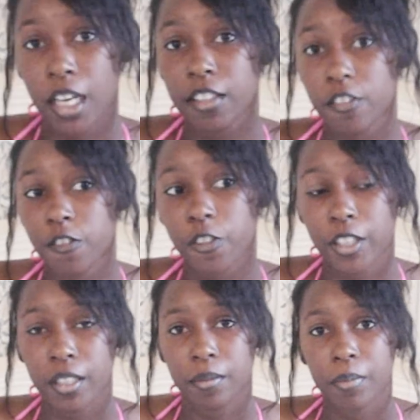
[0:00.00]
I like the
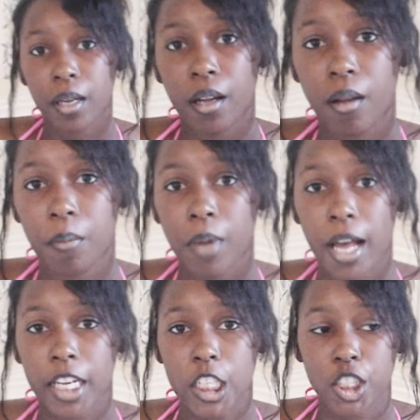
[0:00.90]
freedom. Um,
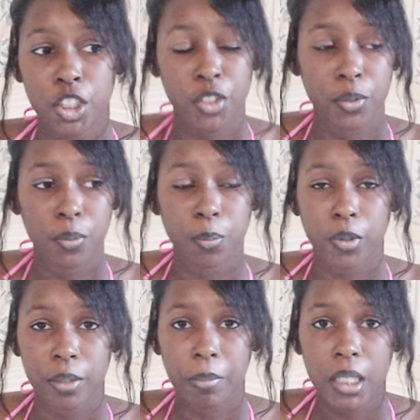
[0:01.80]
I can do
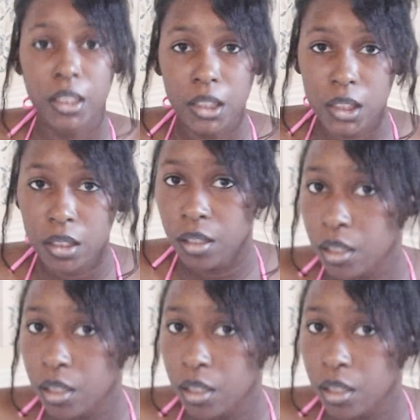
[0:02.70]
pretty much